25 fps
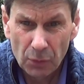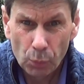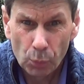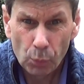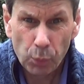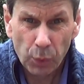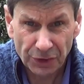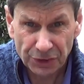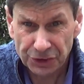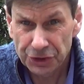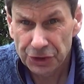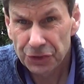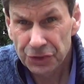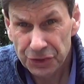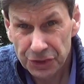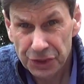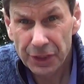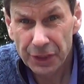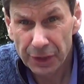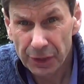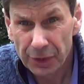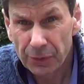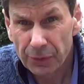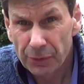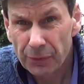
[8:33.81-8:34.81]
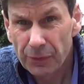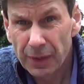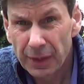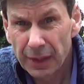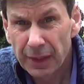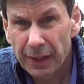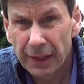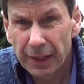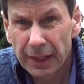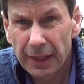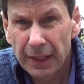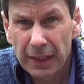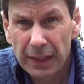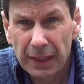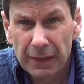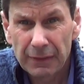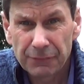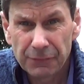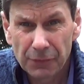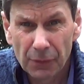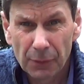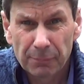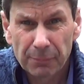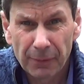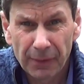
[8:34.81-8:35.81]
what do you do
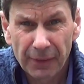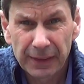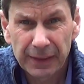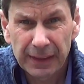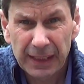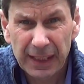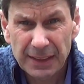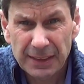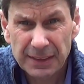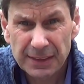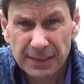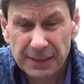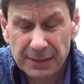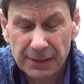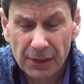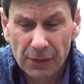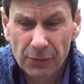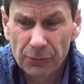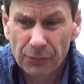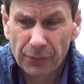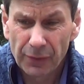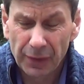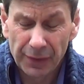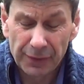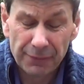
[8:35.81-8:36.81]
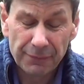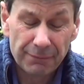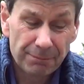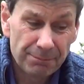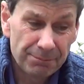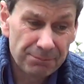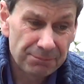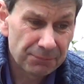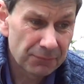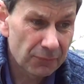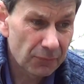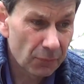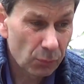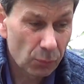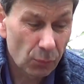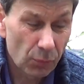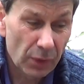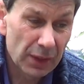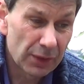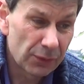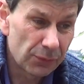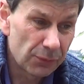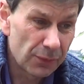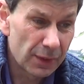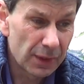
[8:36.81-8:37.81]
if your bike gets stolen?
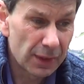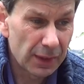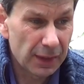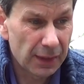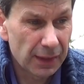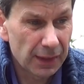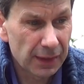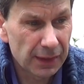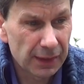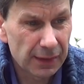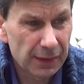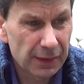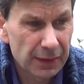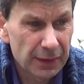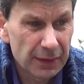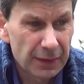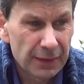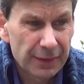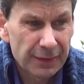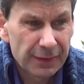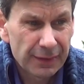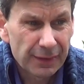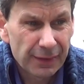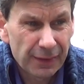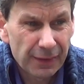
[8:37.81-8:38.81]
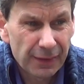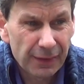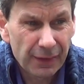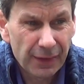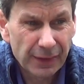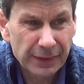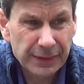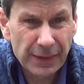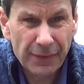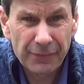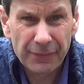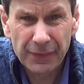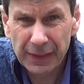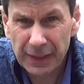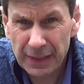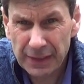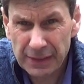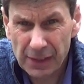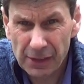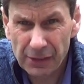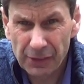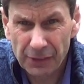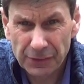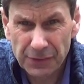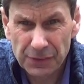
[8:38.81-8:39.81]
Well, I don't think
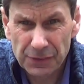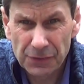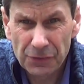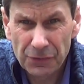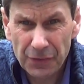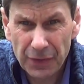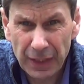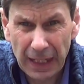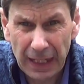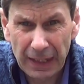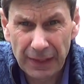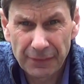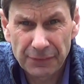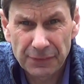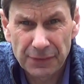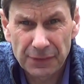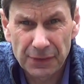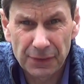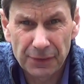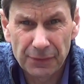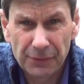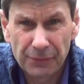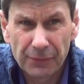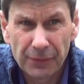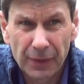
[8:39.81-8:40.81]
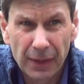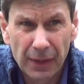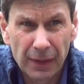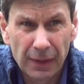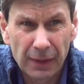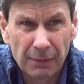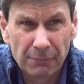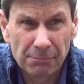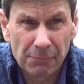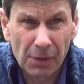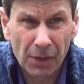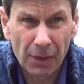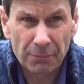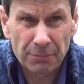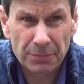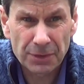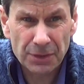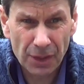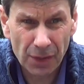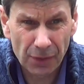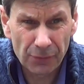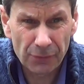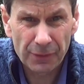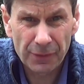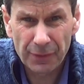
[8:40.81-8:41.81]
there's a lot you can do. I'm
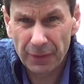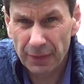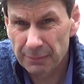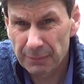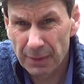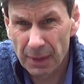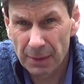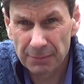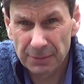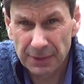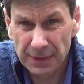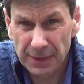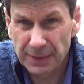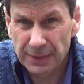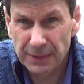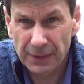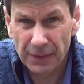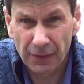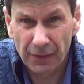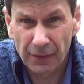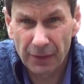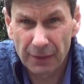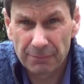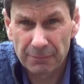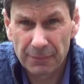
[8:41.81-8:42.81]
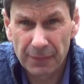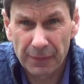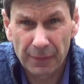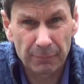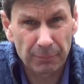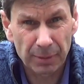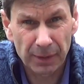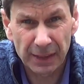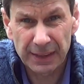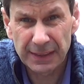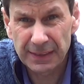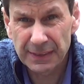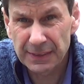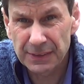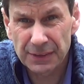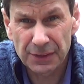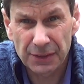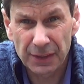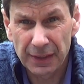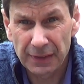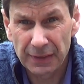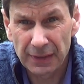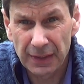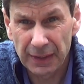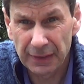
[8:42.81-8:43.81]
told at the moment in time, the police
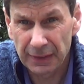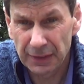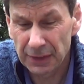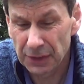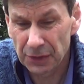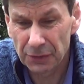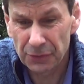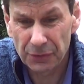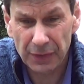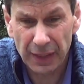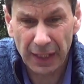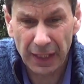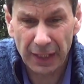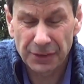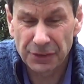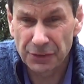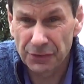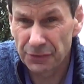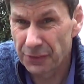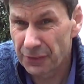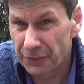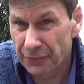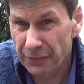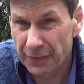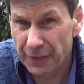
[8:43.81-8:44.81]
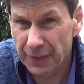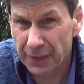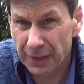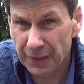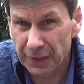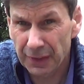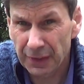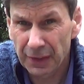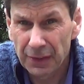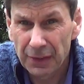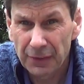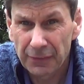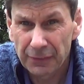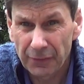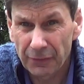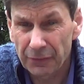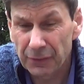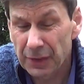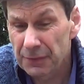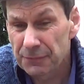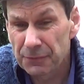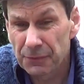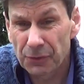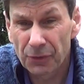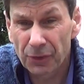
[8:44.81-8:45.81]
in the UK do nothing. They'll
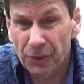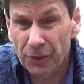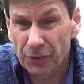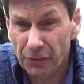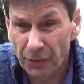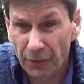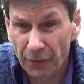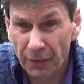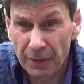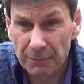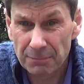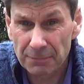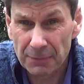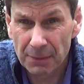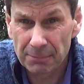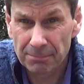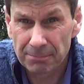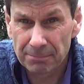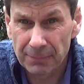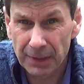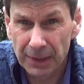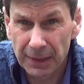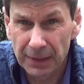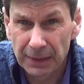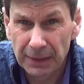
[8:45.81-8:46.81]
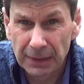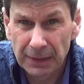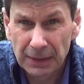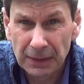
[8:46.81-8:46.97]
give you a crime number,